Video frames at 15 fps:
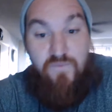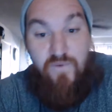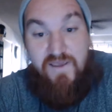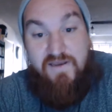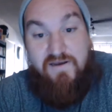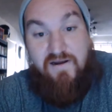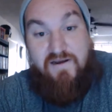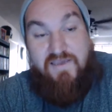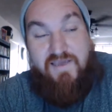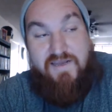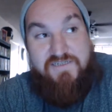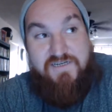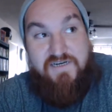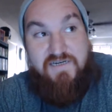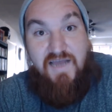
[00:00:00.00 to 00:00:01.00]
weight on a
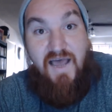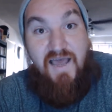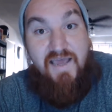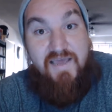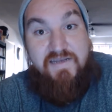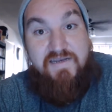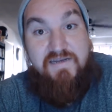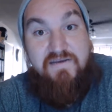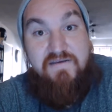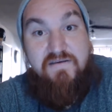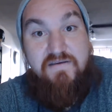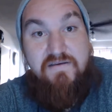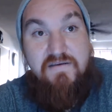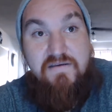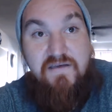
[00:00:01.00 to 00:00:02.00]
ketogenic diet,
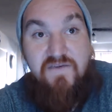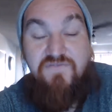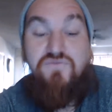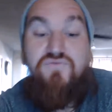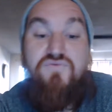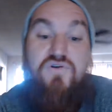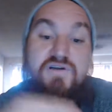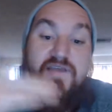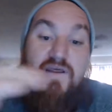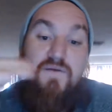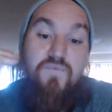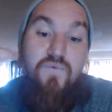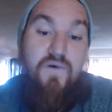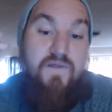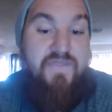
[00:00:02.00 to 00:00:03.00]
if you looked at
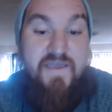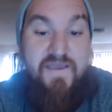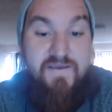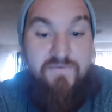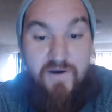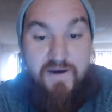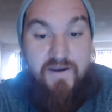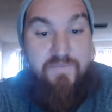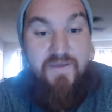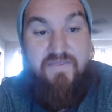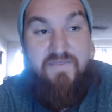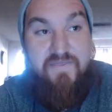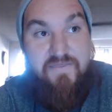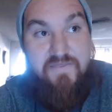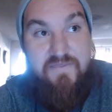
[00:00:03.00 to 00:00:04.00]
what they
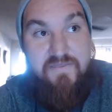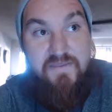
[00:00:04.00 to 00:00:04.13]
recommend